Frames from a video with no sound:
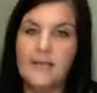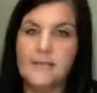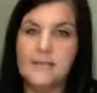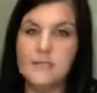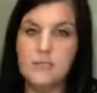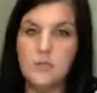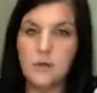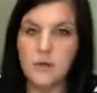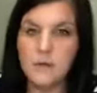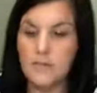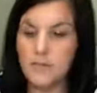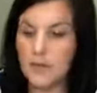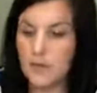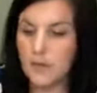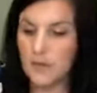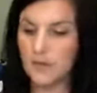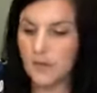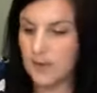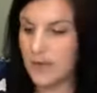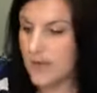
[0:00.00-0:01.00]
let's do our
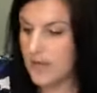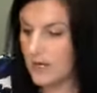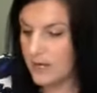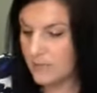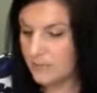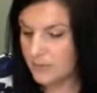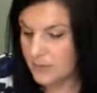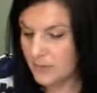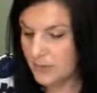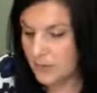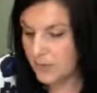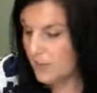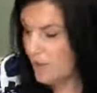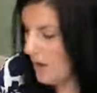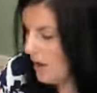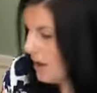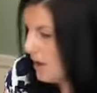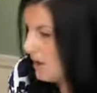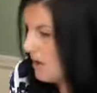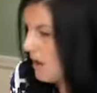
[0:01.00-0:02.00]
blue. Again, our blue
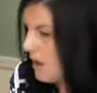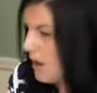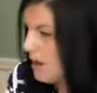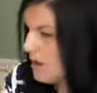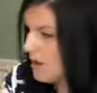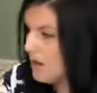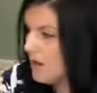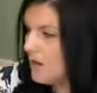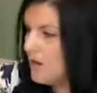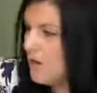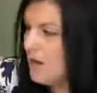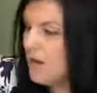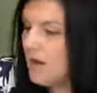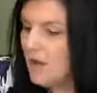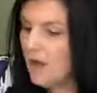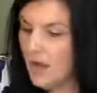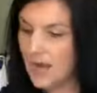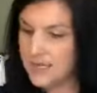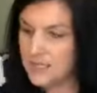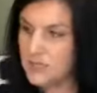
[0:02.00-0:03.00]
are our
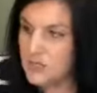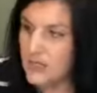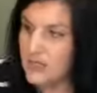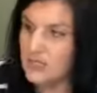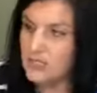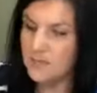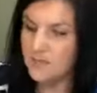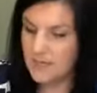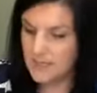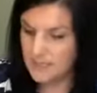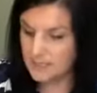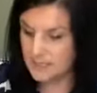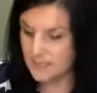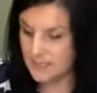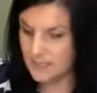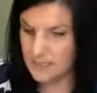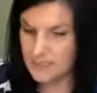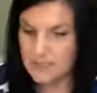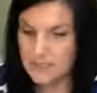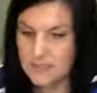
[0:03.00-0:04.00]
hydrangea
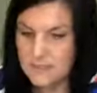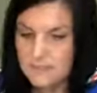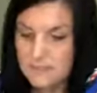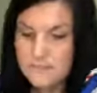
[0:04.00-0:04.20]
pieces.